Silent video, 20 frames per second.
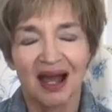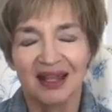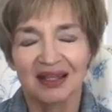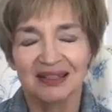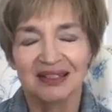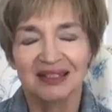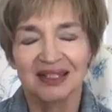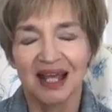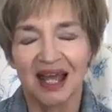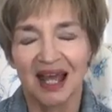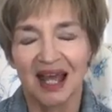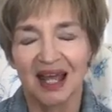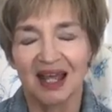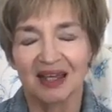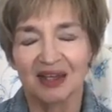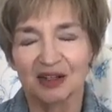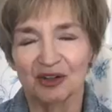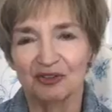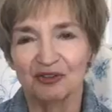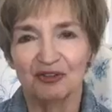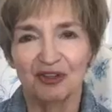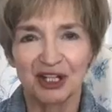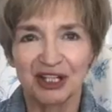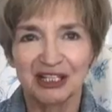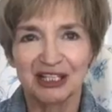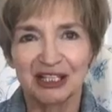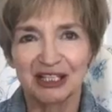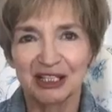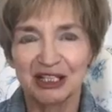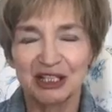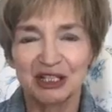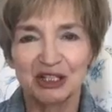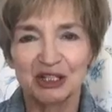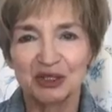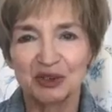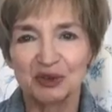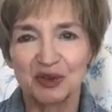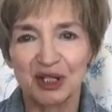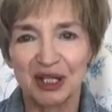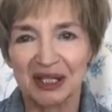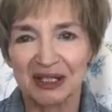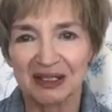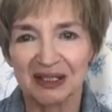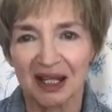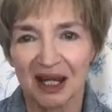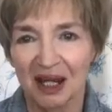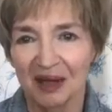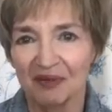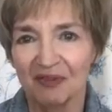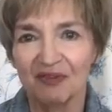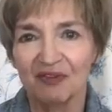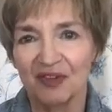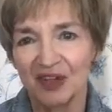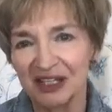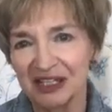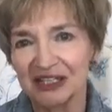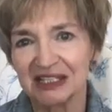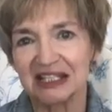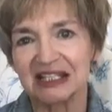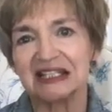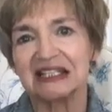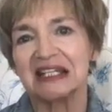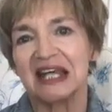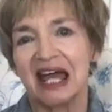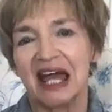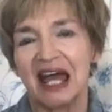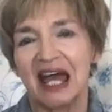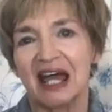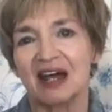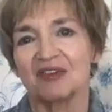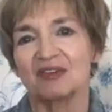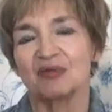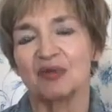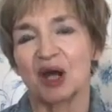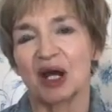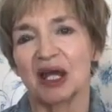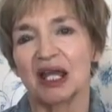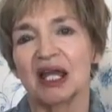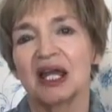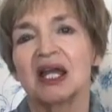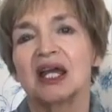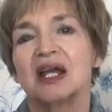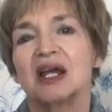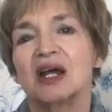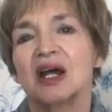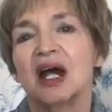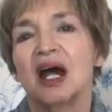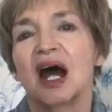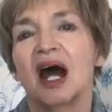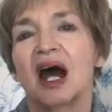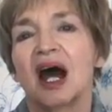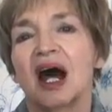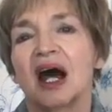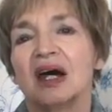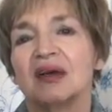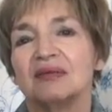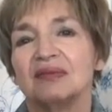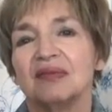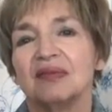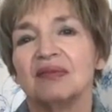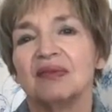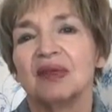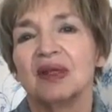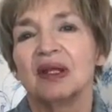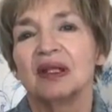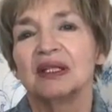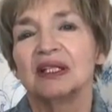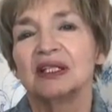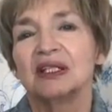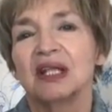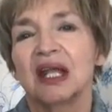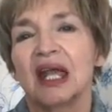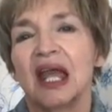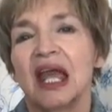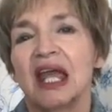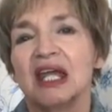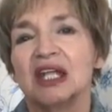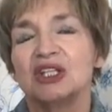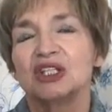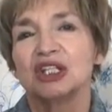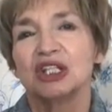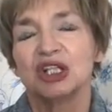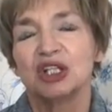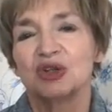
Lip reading: say, they're fixing to do this. I'm fixing to have my uh, Aging